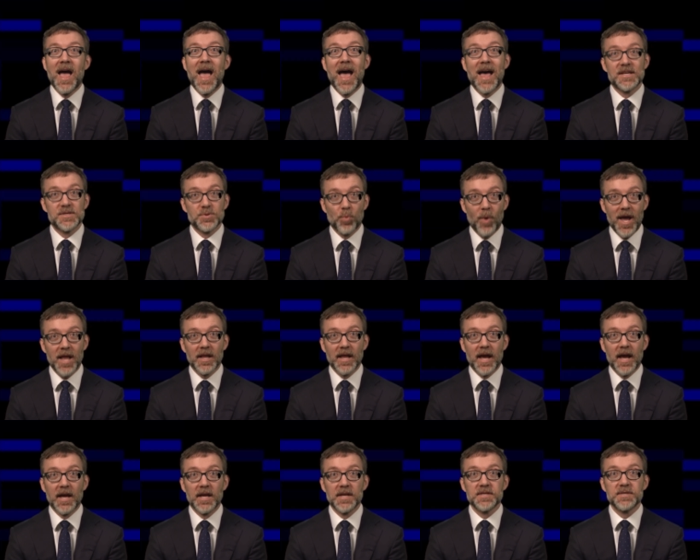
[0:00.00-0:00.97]
as well
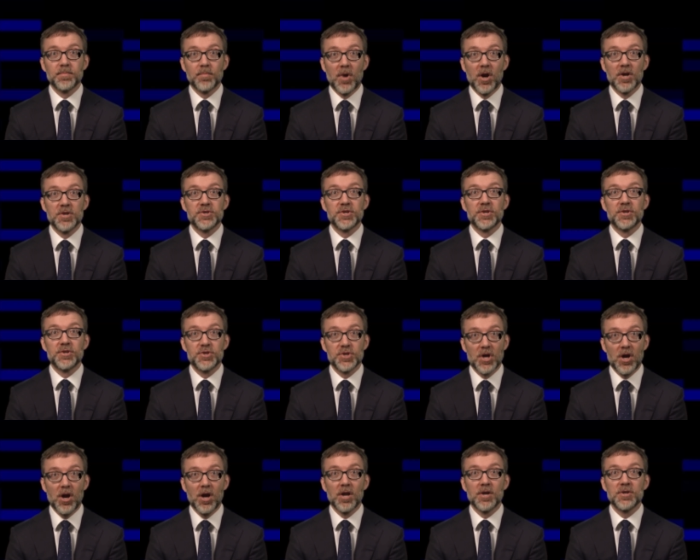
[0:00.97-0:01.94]
as margin
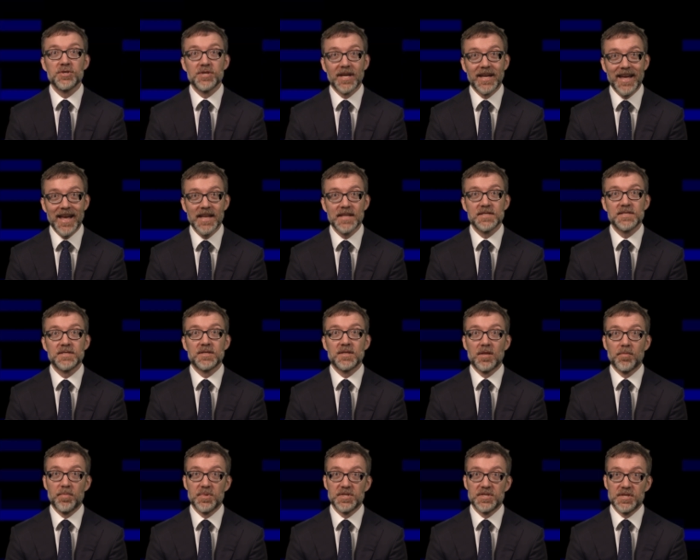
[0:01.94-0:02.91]
charged against
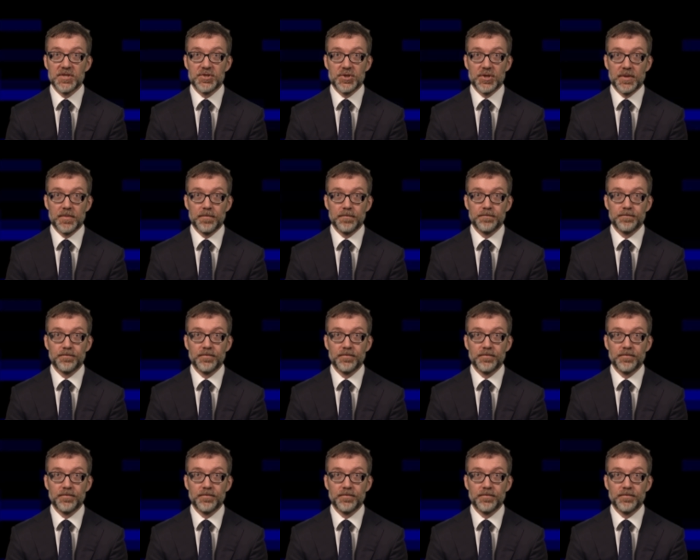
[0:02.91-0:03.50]
the position,